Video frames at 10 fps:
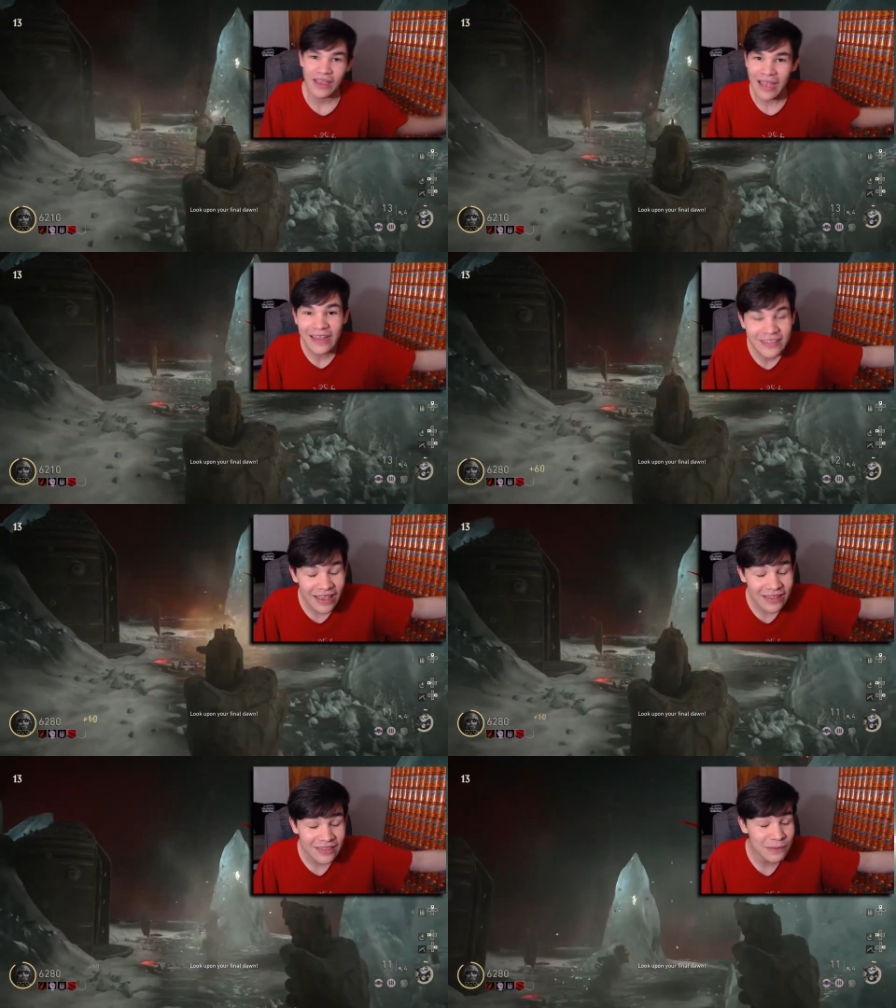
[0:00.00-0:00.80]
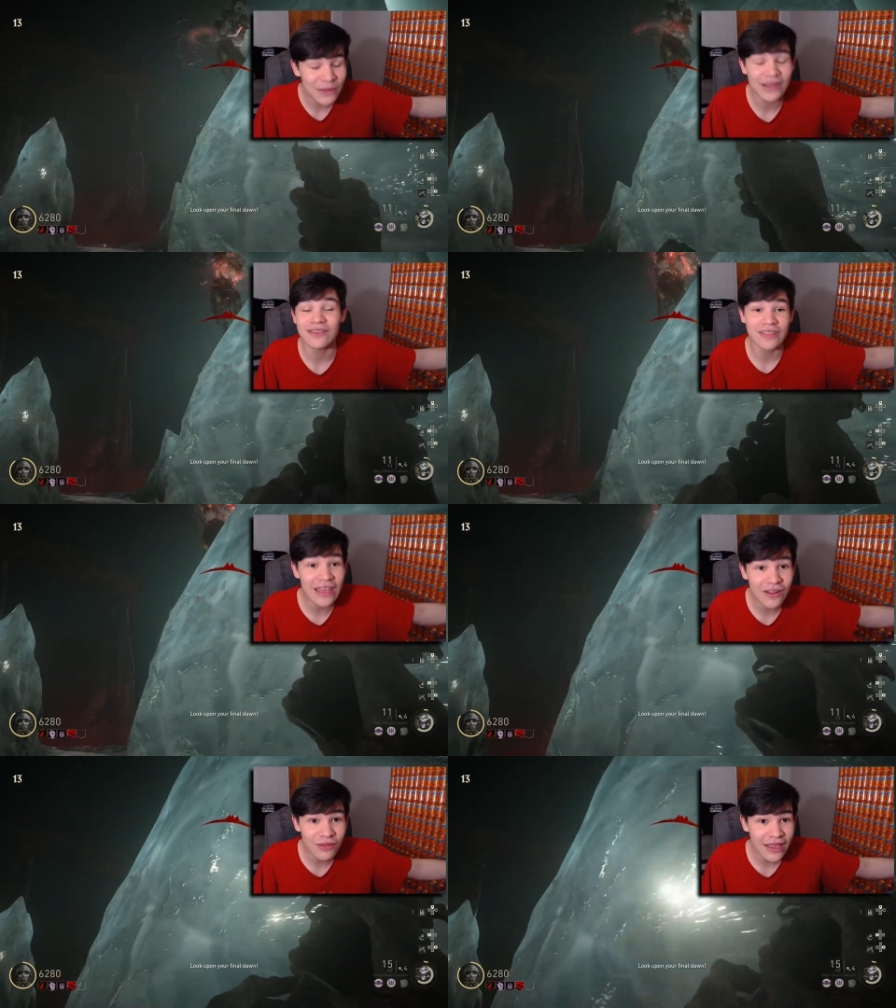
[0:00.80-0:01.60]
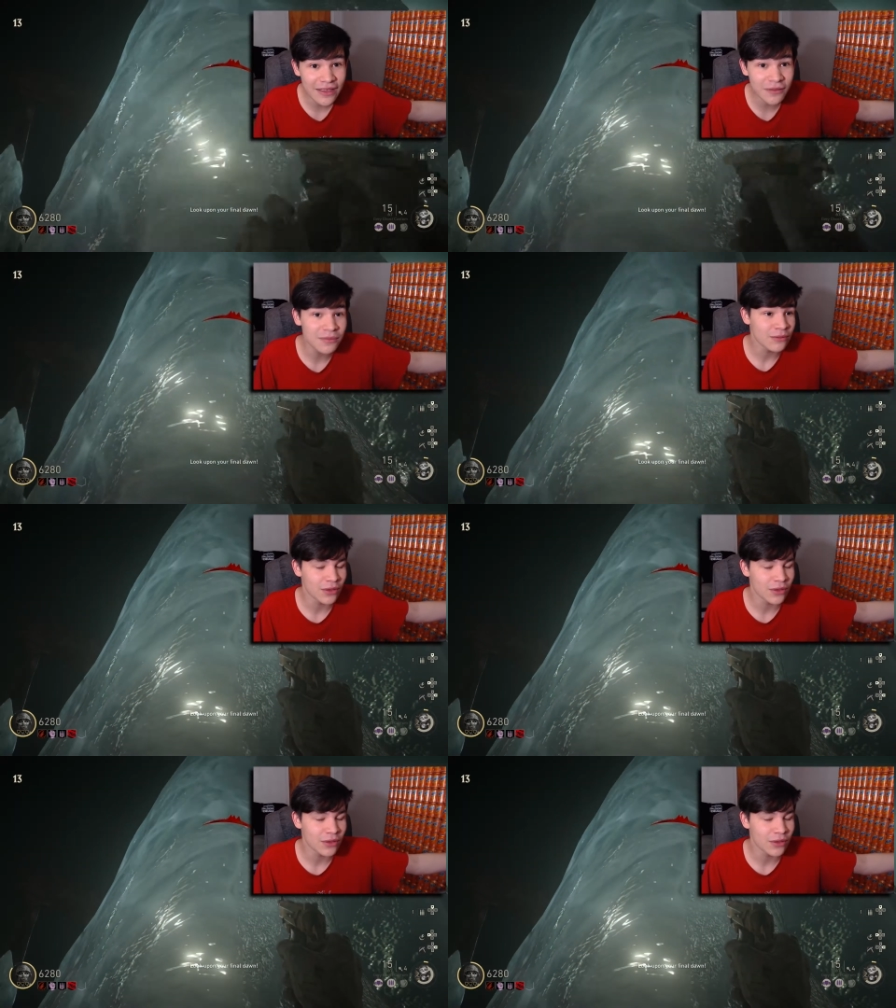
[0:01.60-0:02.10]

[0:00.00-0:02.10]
Ask the Destiny players. They don't like them.